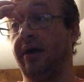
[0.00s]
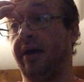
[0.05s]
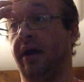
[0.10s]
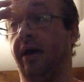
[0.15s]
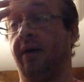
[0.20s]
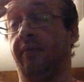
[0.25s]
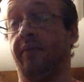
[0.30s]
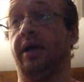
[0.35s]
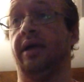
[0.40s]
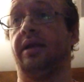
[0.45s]

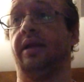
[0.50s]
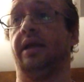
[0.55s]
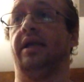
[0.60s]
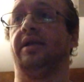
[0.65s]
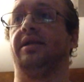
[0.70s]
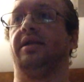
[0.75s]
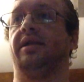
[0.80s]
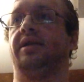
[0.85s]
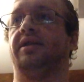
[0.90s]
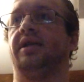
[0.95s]
and
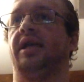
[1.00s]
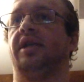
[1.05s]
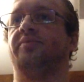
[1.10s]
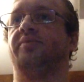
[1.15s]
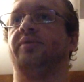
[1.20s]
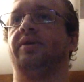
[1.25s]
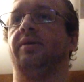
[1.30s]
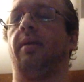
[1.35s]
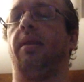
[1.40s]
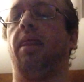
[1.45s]

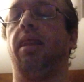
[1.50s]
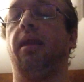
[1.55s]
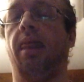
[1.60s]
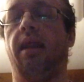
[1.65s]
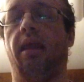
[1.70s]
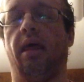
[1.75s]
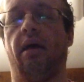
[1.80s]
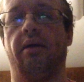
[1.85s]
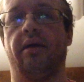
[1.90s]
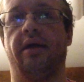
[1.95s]

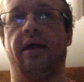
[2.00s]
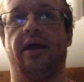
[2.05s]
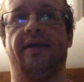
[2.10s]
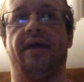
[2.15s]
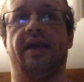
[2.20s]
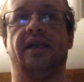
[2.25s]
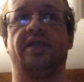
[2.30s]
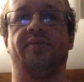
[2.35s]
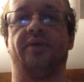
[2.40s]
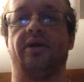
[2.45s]

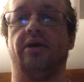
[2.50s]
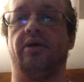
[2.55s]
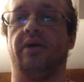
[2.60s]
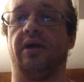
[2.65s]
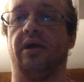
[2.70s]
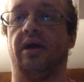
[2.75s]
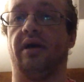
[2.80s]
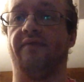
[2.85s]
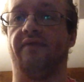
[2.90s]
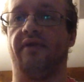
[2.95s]
that it's been going
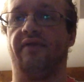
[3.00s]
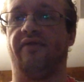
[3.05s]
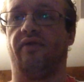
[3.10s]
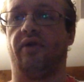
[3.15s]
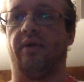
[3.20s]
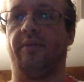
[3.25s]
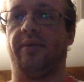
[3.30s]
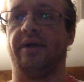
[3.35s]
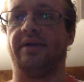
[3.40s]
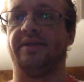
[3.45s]
on for
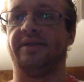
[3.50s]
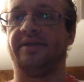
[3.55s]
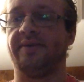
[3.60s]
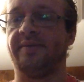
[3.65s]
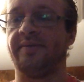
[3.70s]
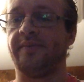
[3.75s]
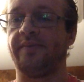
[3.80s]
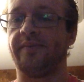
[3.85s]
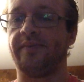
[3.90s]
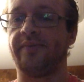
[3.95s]
4 months.
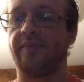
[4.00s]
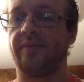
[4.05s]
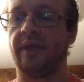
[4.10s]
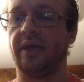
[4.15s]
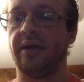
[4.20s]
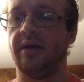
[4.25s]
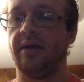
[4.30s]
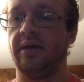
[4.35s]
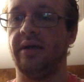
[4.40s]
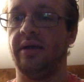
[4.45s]

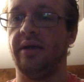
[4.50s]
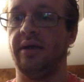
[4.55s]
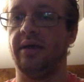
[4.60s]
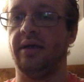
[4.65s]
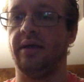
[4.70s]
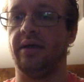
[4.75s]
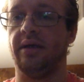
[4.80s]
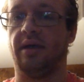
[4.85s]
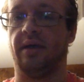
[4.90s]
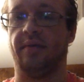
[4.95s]

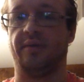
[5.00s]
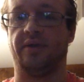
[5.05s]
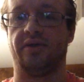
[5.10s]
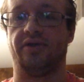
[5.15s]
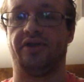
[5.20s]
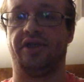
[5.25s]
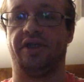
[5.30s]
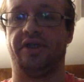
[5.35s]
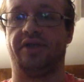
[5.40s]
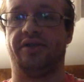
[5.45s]
So
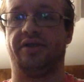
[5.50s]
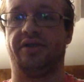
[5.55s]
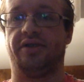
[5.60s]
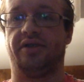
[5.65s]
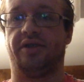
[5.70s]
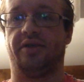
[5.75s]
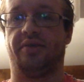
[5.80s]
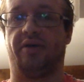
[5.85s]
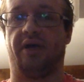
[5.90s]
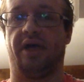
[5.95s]
she's
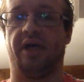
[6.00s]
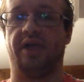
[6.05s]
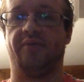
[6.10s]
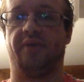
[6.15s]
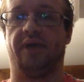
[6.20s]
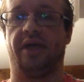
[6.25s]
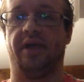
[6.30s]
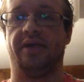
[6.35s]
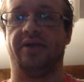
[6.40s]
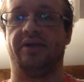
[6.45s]
surprised
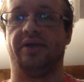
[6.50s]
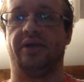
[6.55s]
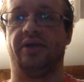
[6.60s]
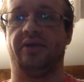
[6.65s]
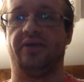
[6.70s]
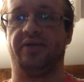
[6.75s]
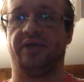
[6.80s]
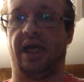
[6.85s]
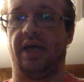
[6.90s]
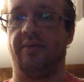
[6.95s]
by this
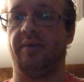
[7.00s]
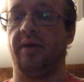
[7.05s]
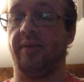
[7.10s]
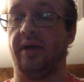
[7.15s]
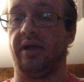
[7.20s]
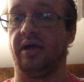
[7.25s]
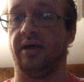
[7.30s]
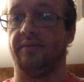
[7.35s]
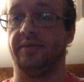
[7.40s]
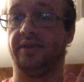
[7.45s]
news. Amy
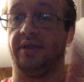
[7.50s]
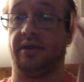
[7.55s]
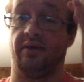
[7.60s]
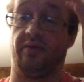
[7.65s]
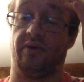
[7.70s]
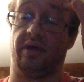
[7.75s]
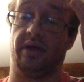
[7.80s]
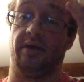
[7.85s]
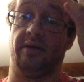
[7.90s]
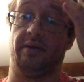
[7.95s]
becomes
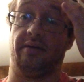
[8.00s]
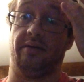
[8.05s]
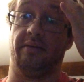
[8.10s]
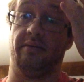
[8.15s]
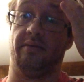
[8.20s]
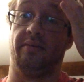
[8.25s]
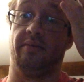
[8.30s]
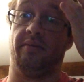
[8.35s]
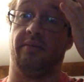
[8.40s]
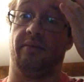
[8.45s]
one of the
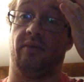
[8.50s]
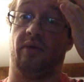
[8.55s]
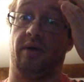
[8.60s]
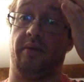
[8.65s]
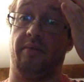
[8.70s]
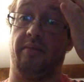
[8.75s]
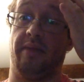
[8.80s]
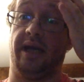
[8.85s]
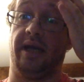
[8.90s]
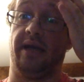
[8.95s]
more
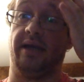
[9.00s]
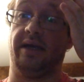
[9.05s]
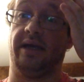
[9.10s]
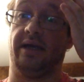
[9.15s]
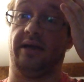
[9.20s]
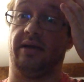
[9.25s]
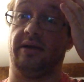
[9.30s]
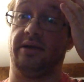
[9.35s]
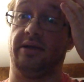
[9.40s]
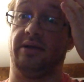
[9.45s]
main
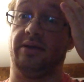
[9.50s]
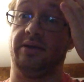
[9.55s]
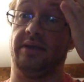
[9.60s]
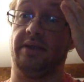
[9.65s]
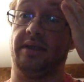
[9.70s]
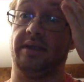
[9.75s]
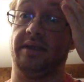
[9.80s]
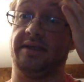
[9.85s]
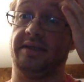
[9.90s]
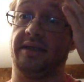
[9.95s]
characters
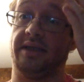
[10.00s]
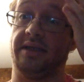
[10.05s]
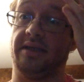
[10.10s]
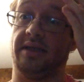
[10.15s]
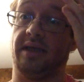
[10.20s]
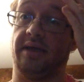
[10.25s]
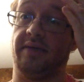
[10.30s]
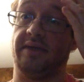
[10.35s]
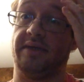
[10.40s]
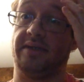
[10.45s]
in this season,
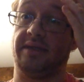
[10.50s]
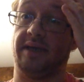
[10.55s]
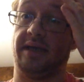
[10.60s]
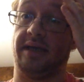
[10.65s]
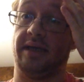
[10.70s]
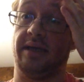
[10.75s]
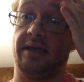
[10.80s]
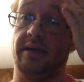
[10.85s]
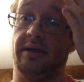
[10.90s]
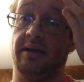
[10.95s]
I would say,